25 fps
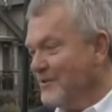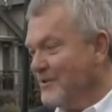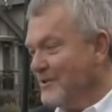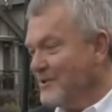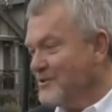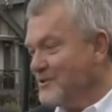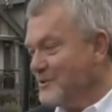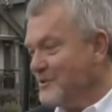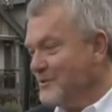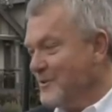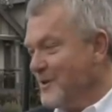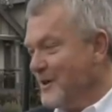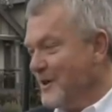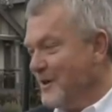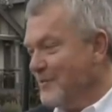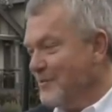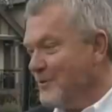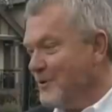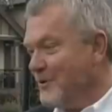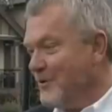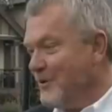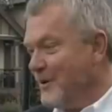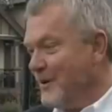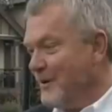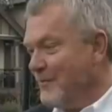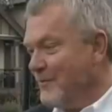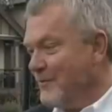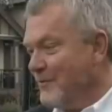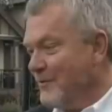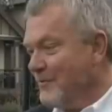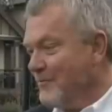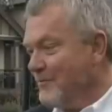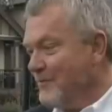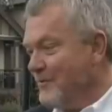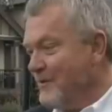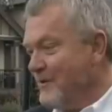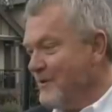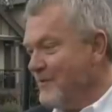It's a nationwide program.
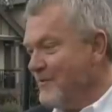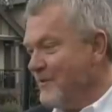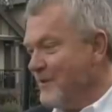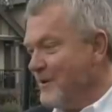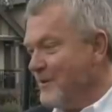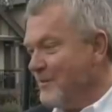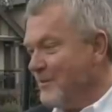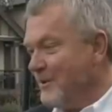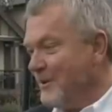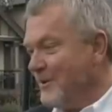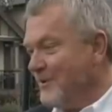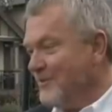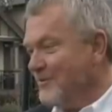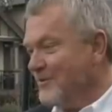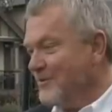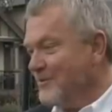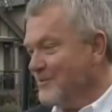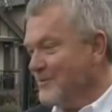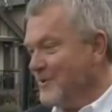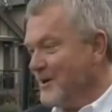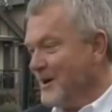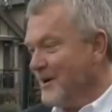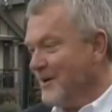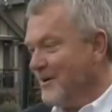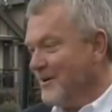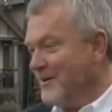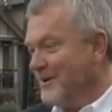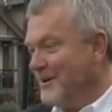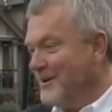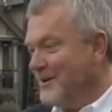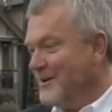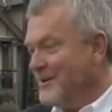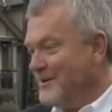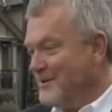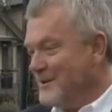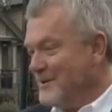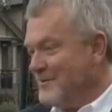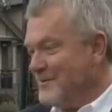We're very, very pleased and
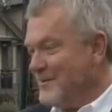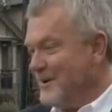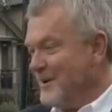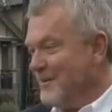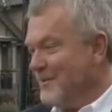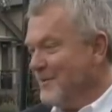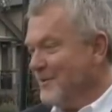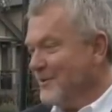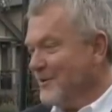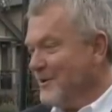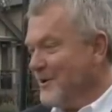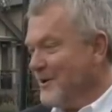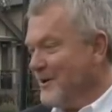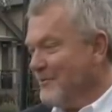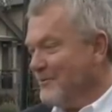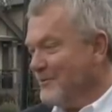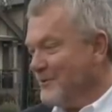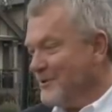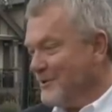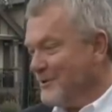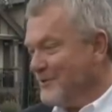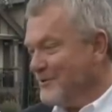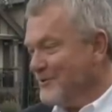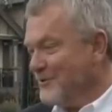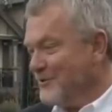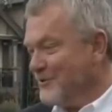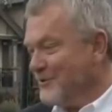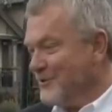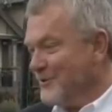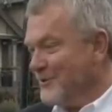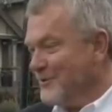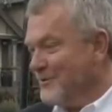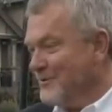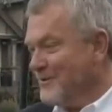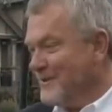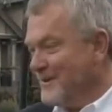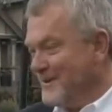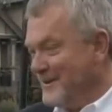proud to be able to offer this
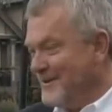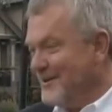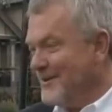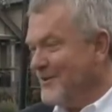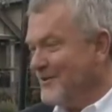to her,